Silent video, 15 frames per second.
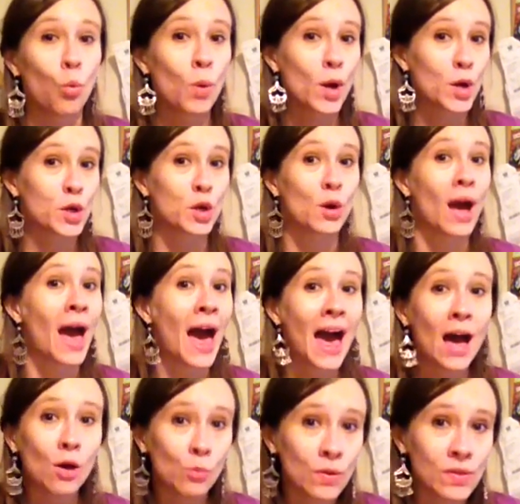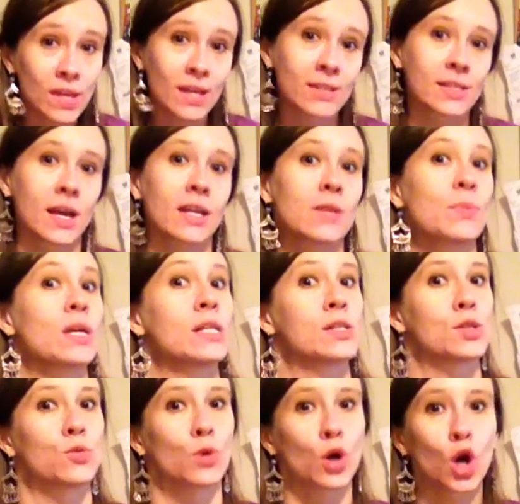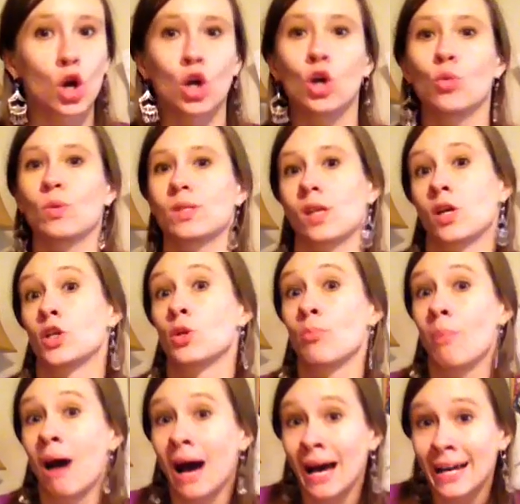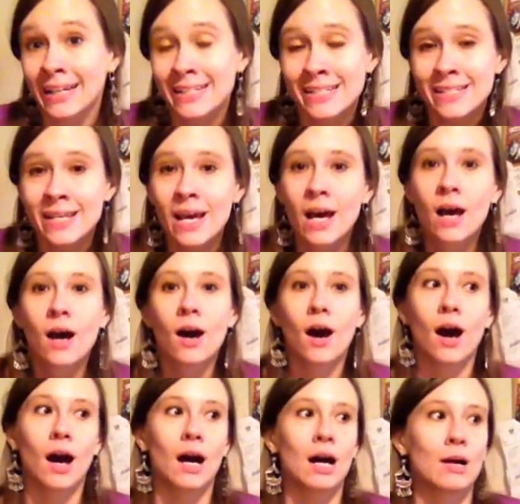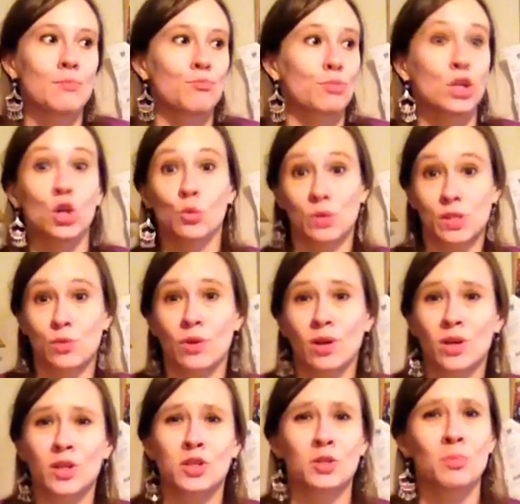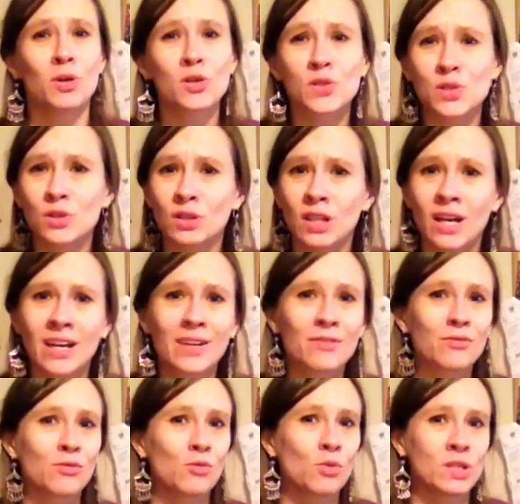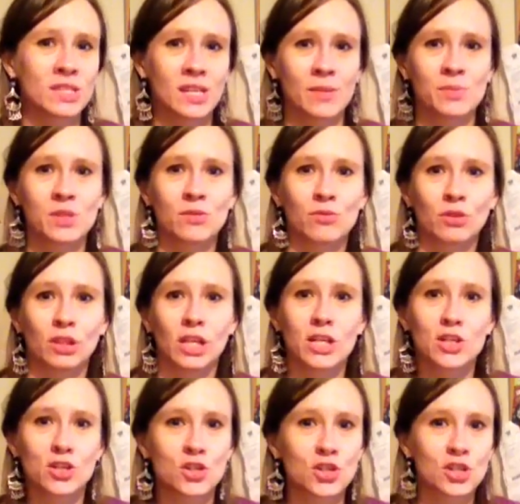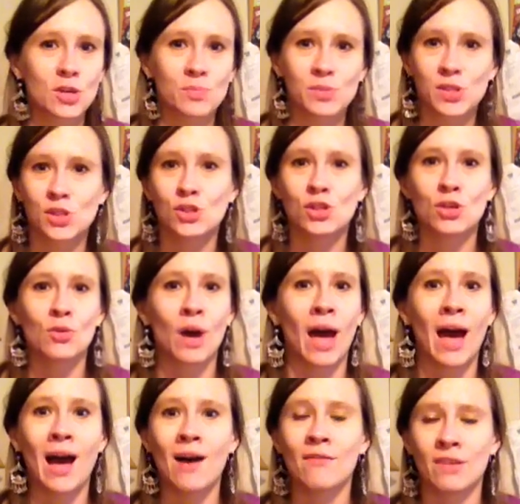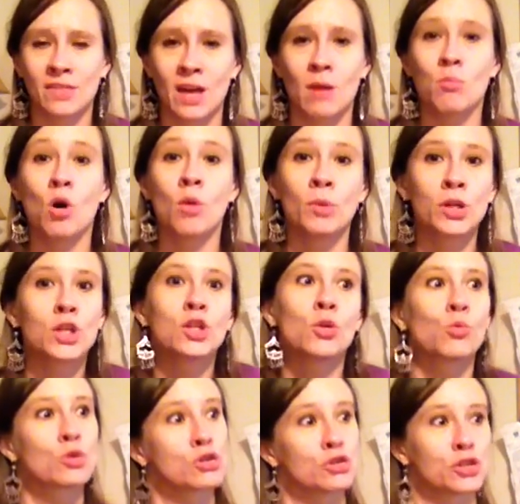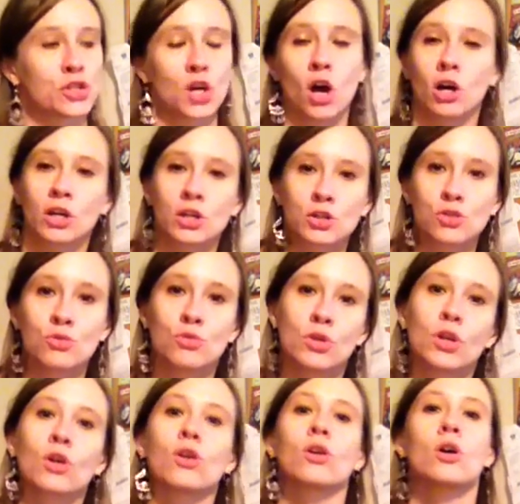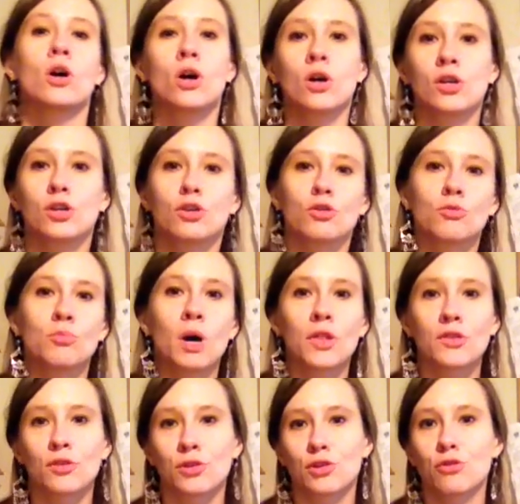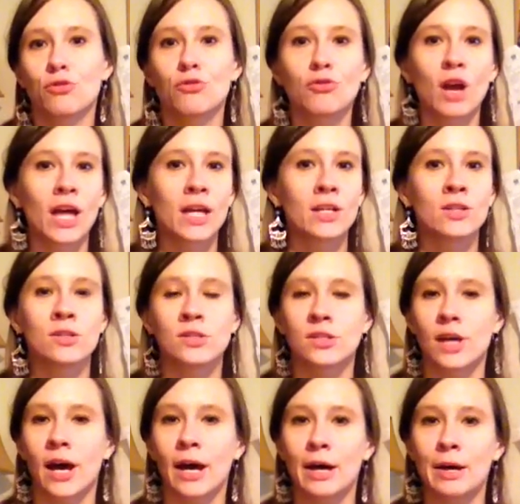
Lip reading: where you're at when the anxiety begins to occur, what's on your mind, what's going on in your personal life, what types of relationships do you have at that moment, were you just talking to your mother, your friend,